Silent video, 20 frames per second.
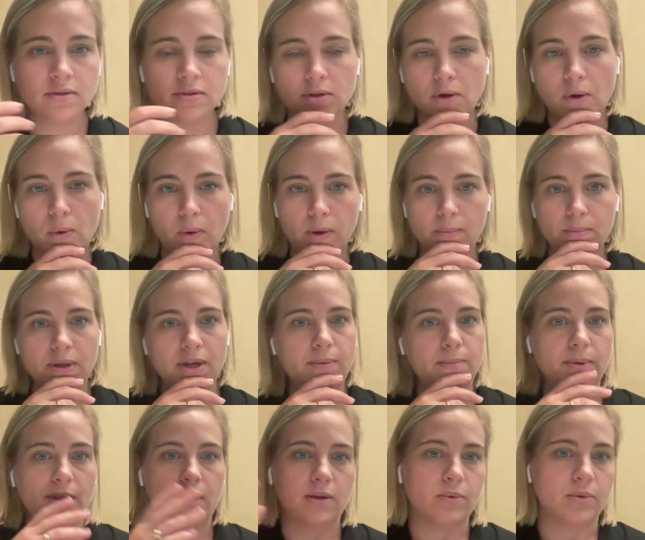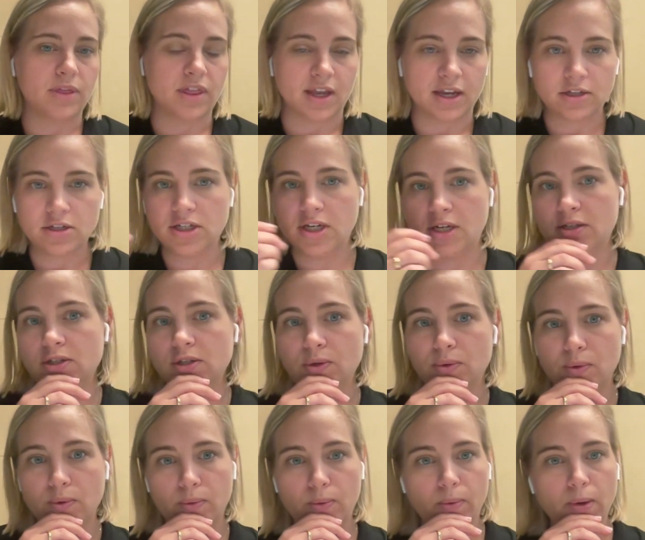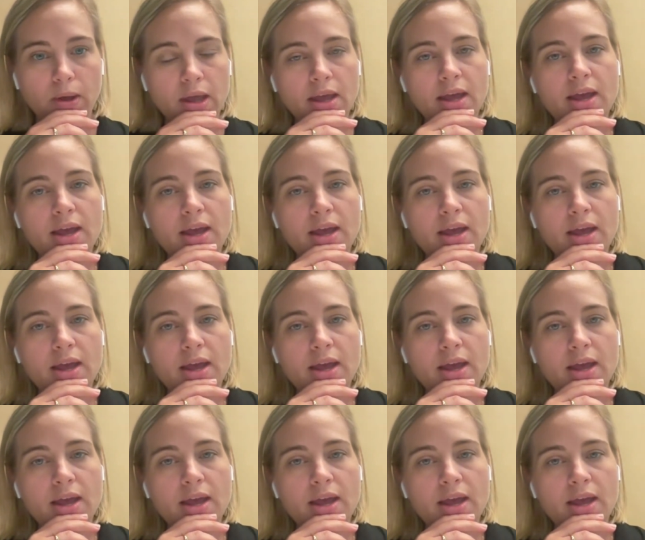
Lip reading: So in B2B, you would think G2